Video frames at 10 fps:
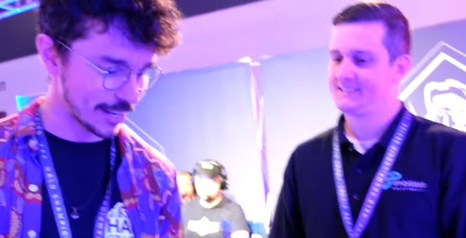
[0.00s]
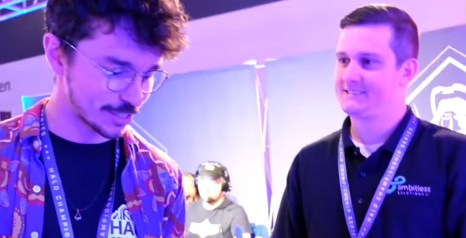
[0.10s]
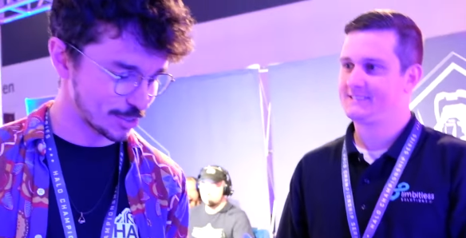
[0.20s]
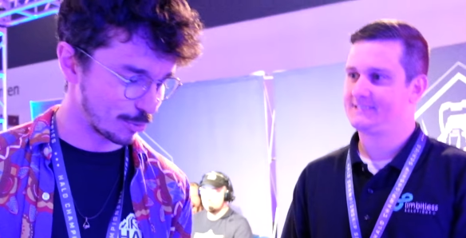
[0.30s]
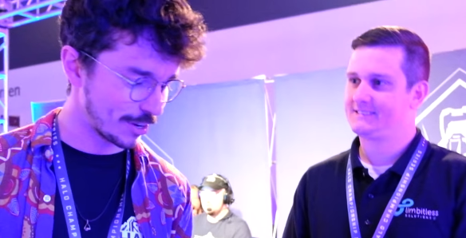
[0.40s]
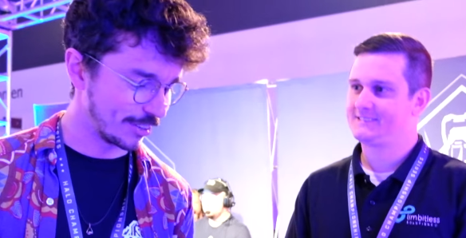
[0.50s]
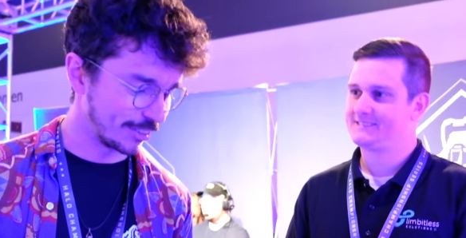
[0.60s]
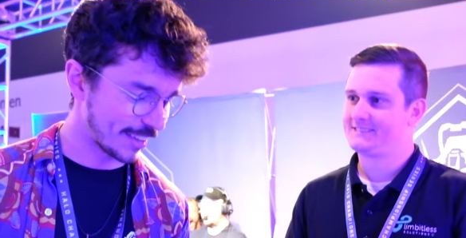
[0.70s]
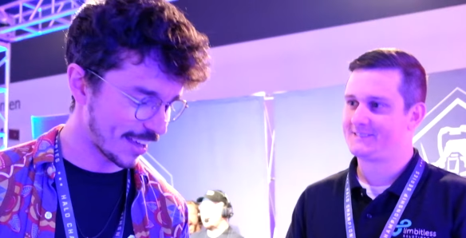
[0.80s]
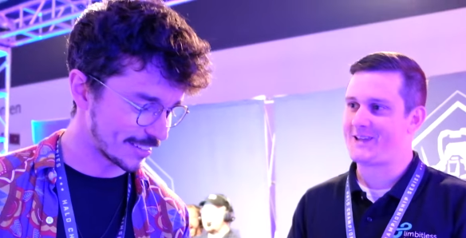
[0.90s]
Speaker 1: It's surreal.
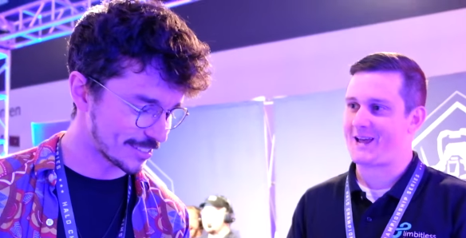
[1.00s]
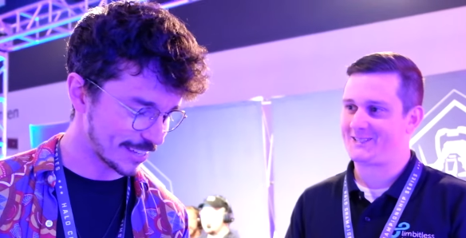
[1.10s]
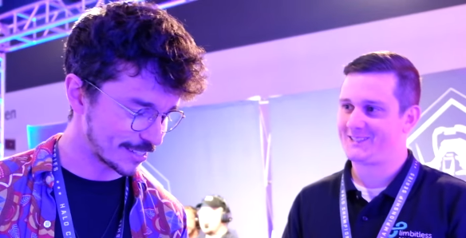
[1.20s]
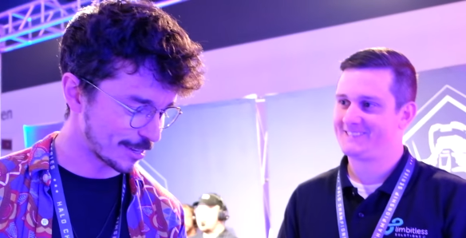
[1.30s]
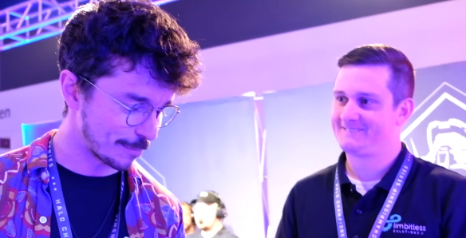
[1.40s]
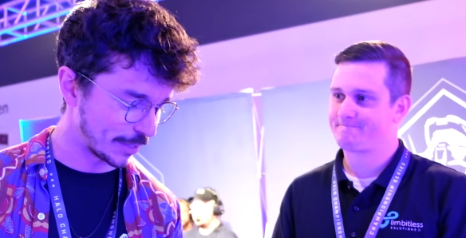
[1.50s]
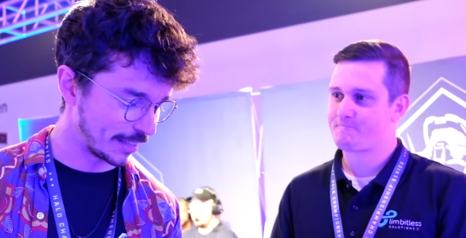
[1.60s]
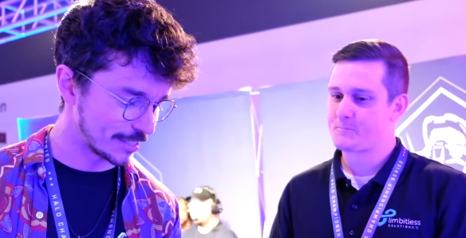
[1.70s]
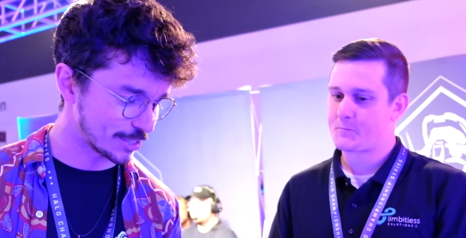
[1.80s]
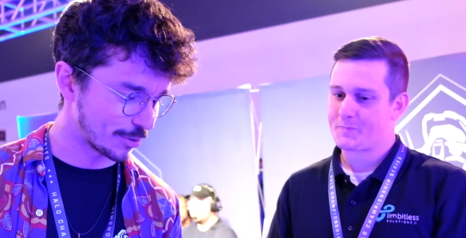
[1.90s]
Yeah, it's, it's
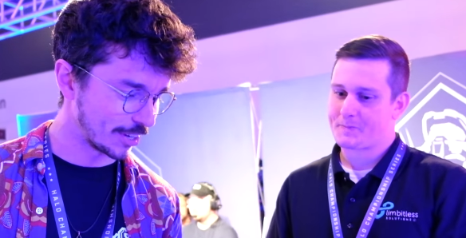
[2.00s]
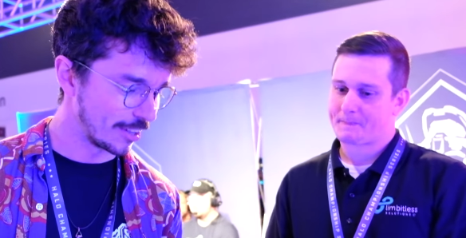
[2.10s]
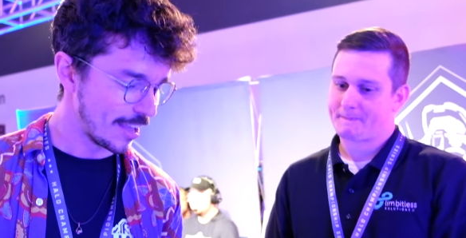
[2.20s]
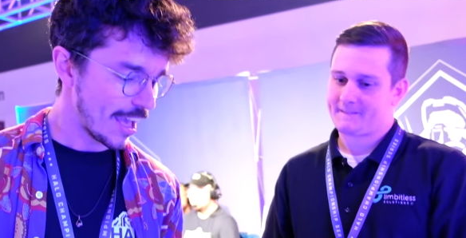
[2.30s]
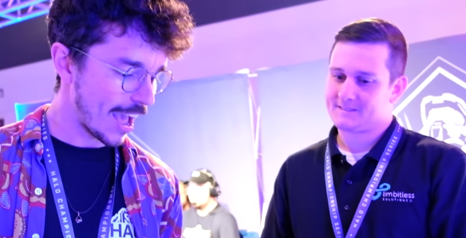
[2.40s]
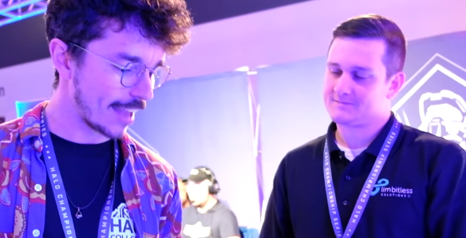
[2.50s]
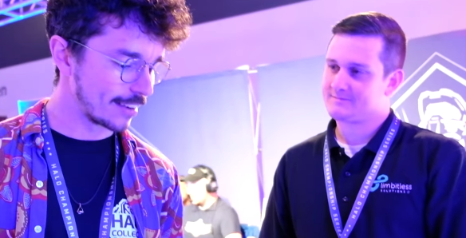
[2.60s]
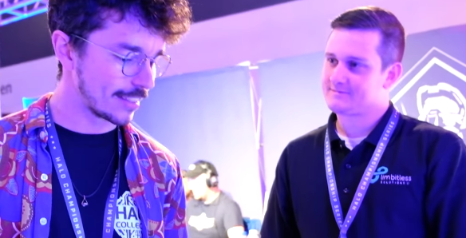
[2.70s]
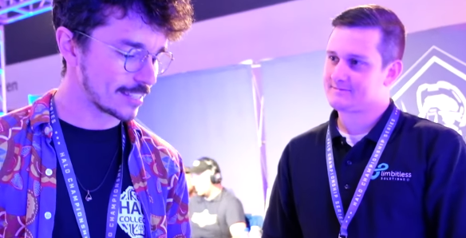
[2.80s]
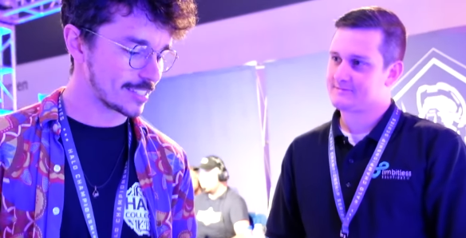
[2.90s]
completely surreal.
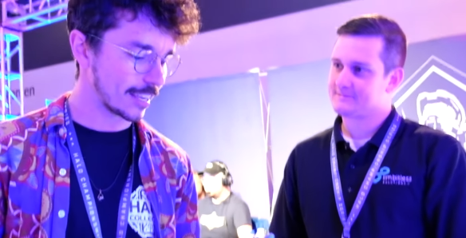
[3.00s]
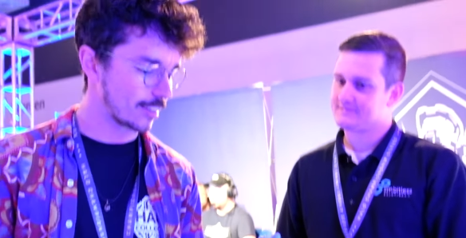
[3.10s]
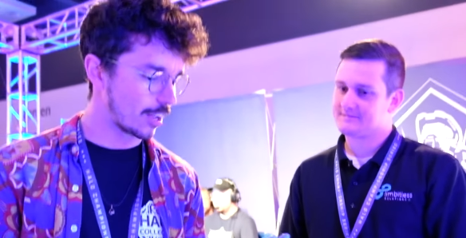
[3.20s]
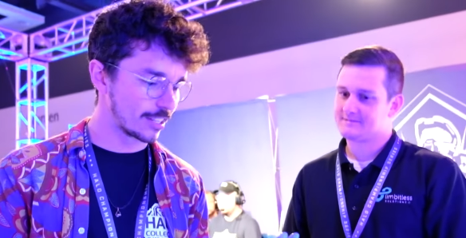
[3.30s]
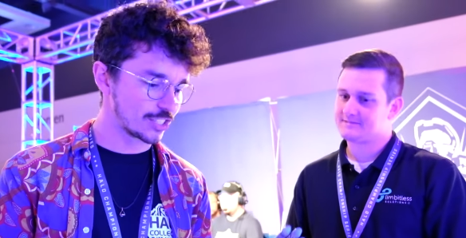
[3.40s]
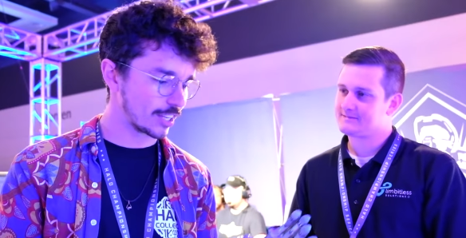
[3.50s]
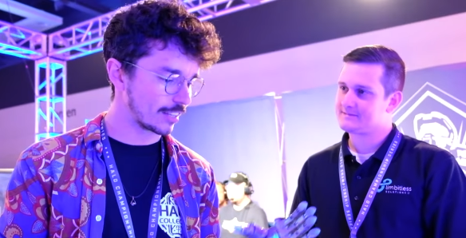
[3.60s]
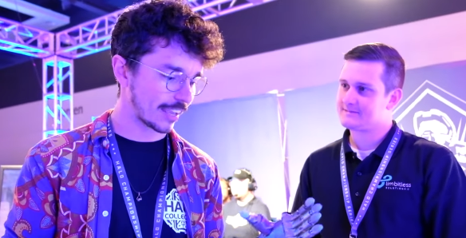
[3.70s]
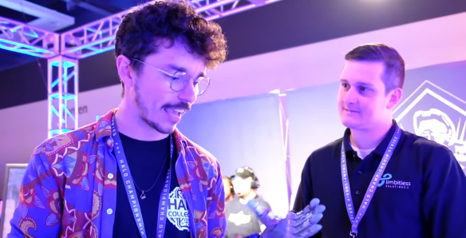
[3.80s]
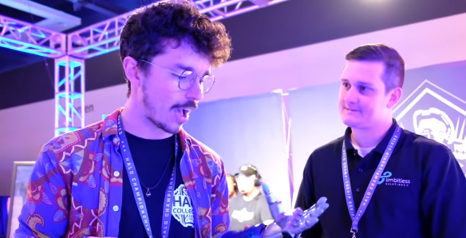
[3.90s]
And this
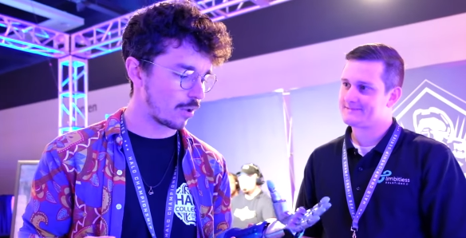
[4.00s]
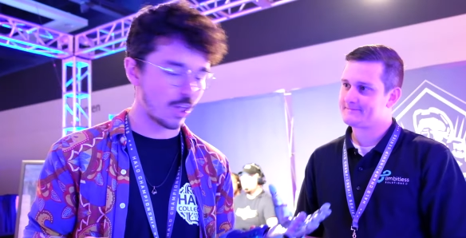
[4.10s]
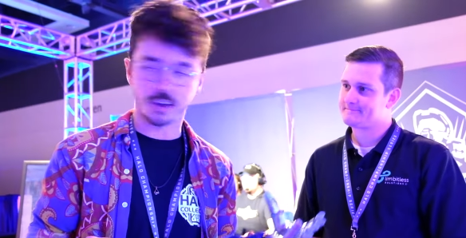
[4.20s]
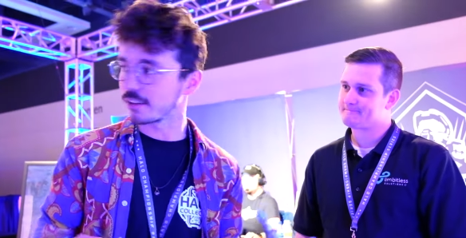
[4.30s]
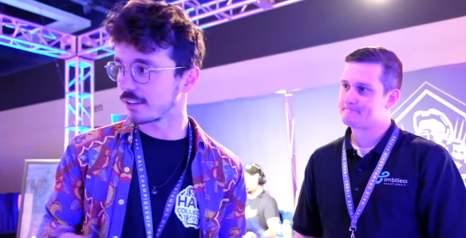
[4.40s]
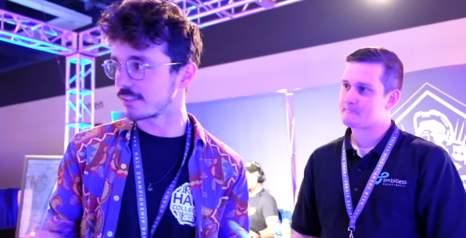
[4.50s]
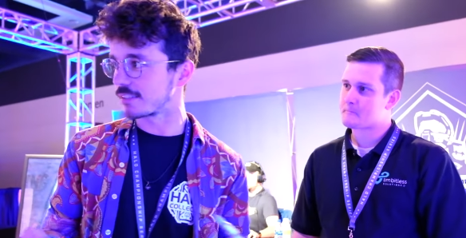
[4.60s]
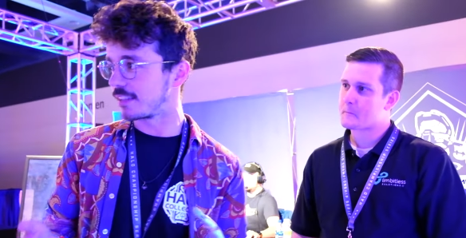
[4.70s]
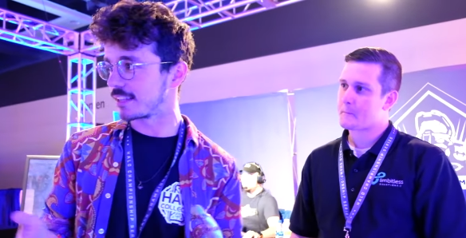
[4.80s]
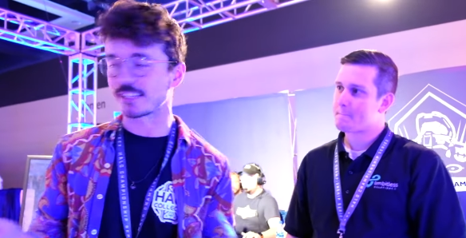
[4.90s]
technology, like, how long
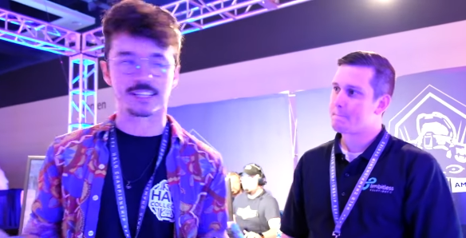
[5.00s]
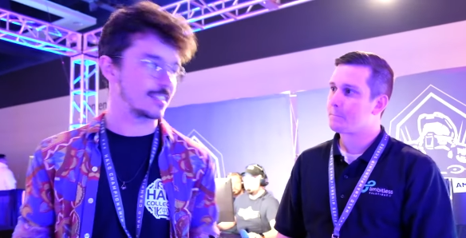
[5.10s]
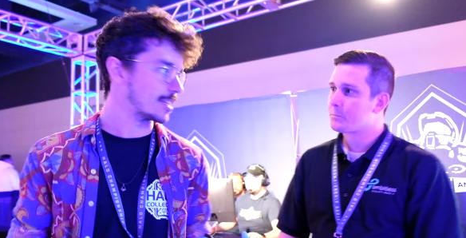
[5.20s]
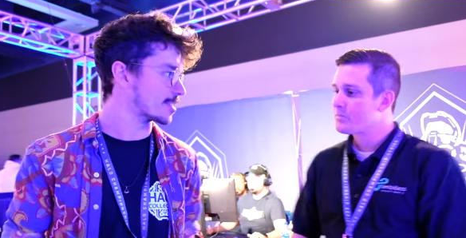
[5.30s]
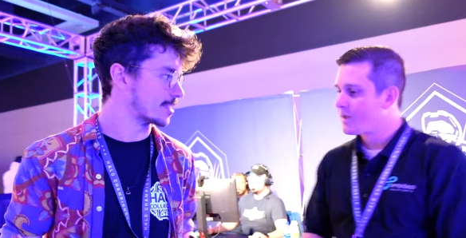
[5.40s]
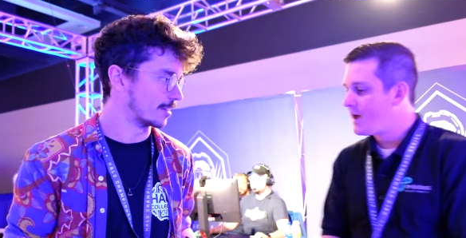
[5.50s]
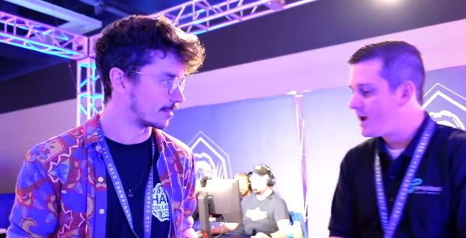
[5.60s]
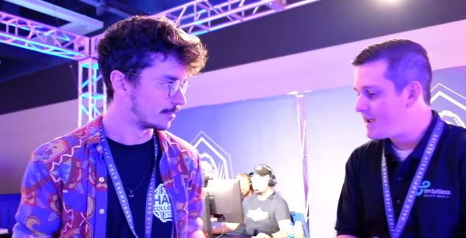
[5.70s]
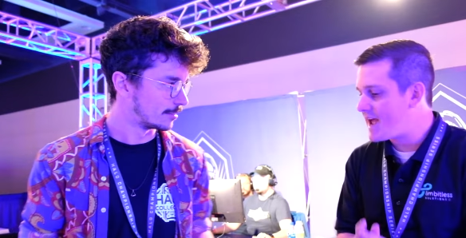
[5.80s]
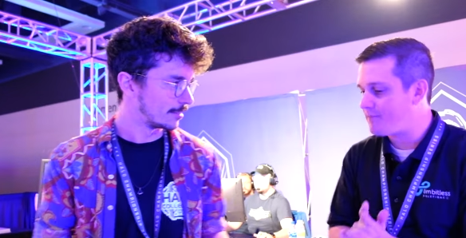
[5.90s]
has this existed?
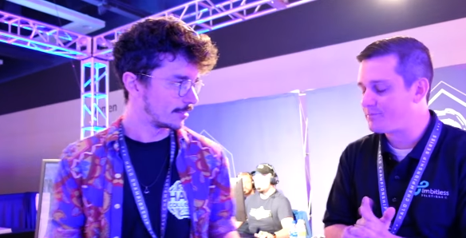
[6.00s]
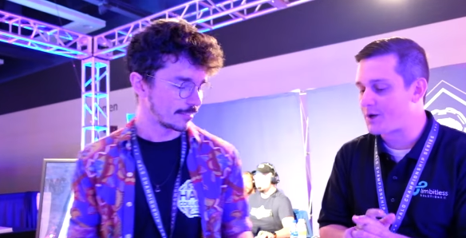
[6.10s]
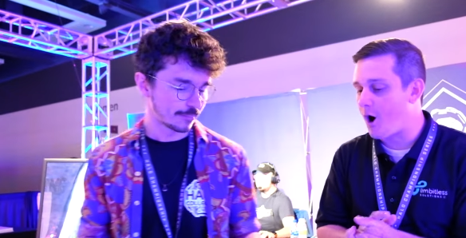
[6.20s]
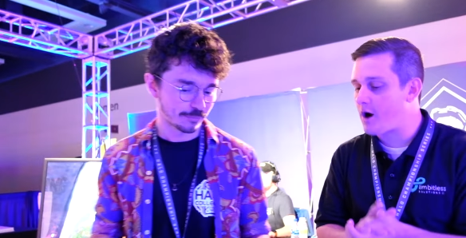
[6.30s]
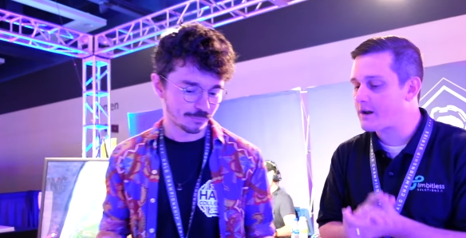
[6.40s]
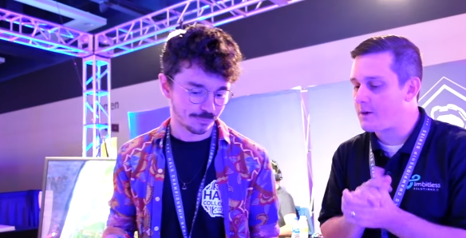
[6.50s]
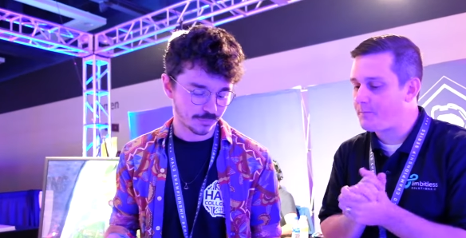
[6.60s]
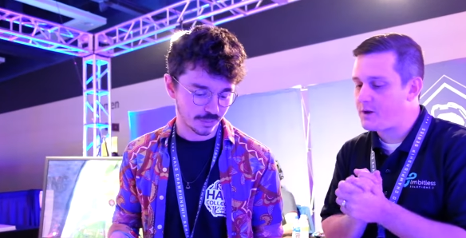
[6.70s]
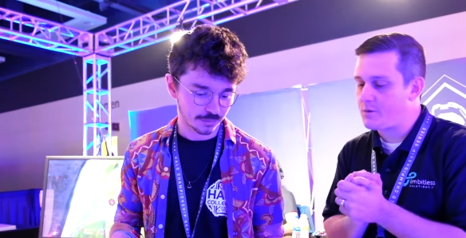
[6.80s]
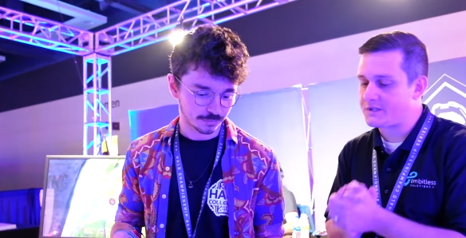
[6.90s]
Speaker 2: Yeah, so our
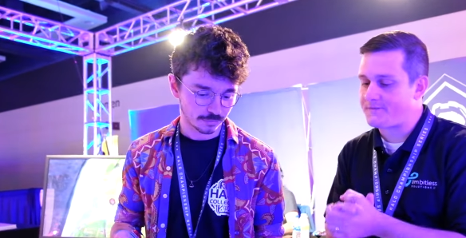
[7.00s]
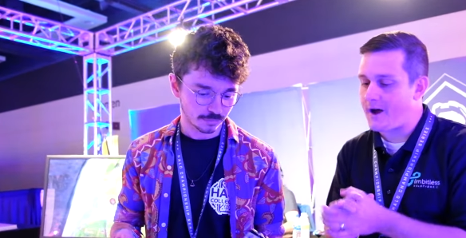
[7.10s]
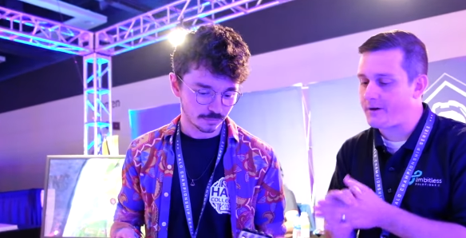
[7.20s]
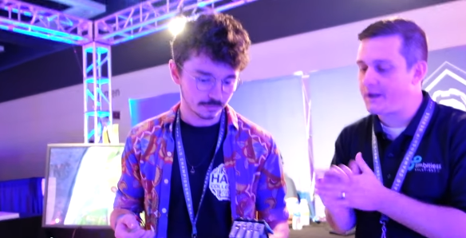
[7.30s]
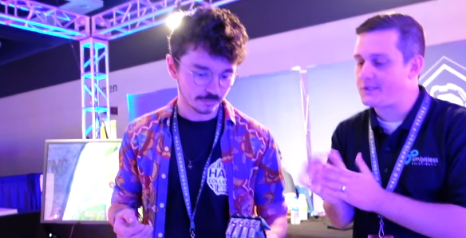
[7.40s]
company was founded in